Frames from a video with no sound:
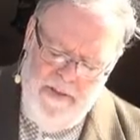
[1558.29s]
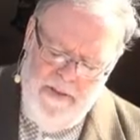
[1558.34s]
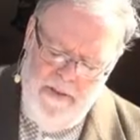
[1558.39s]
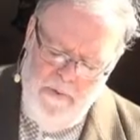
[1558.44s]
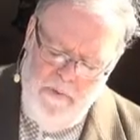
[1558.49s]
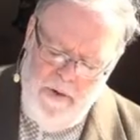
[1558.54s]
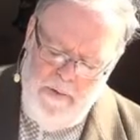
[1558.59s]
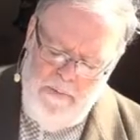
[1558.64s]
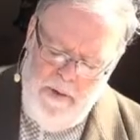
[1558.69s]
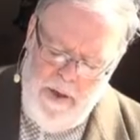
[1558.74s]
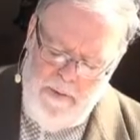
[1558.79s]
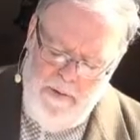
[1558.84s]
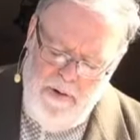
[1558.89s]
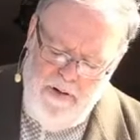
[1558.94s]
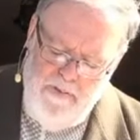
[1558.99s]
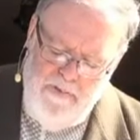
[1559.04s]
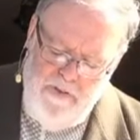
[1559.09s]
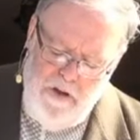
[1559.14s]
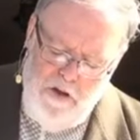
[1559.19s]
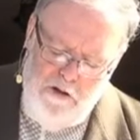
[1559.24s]
when people
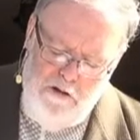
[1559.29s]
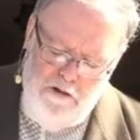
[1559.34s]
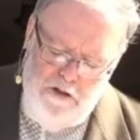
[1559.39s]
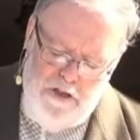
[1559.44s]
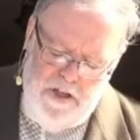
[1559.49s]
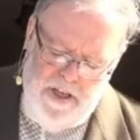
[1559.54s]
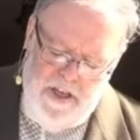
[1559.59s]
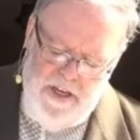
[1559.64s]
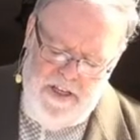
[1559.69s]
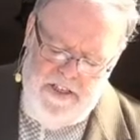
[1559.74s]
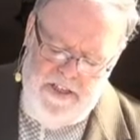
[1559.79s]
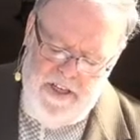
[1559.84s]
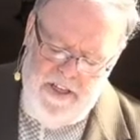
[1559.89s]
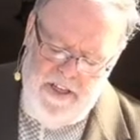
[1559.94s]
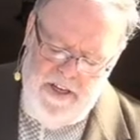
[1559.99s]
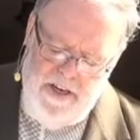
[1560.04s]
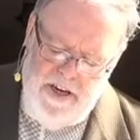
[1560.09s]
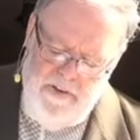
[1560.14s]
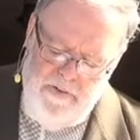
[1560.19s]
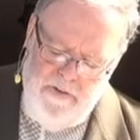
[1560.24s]
have used this in the
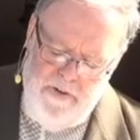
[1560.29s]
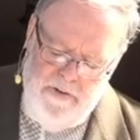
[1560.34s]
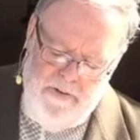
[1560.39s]
different